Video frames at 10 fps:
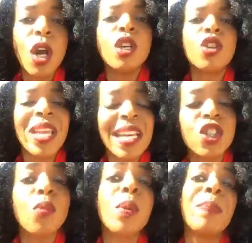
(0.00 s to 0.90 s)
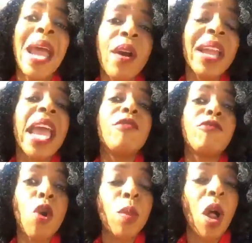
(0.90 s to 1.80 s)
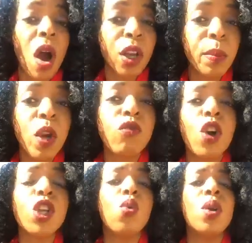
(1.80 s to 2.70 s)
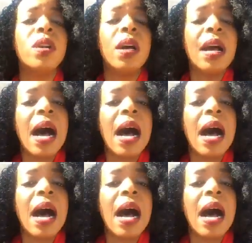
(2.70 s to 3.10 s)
So yes, you're preparing a formal argument of what you would